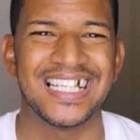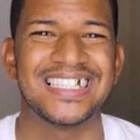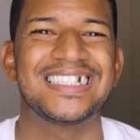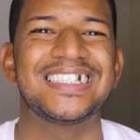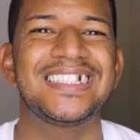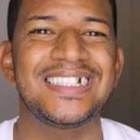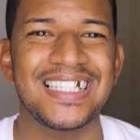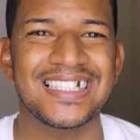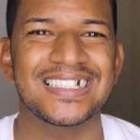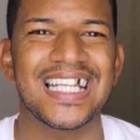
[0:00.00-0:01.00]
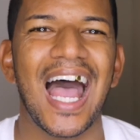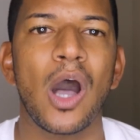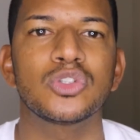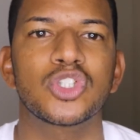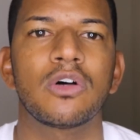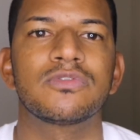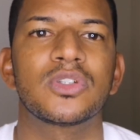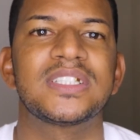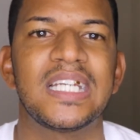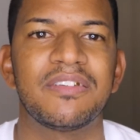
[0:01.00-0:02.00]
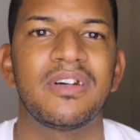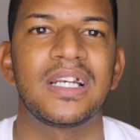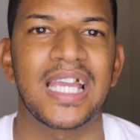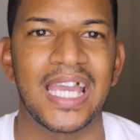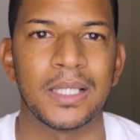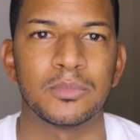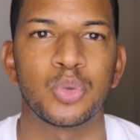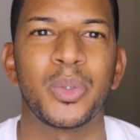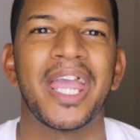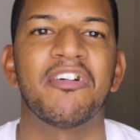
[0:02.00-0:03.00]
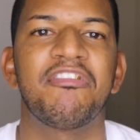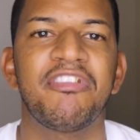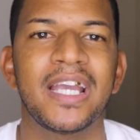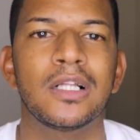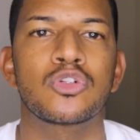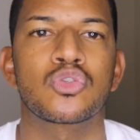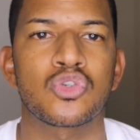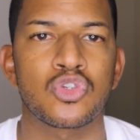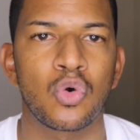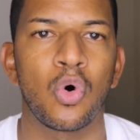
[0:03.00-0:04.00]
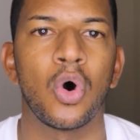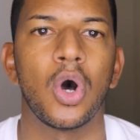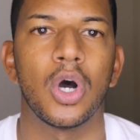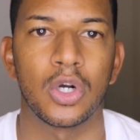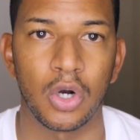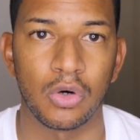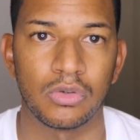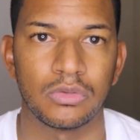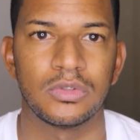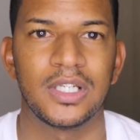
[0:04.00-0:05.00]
6 out of those 7 games we have failed to score a goal.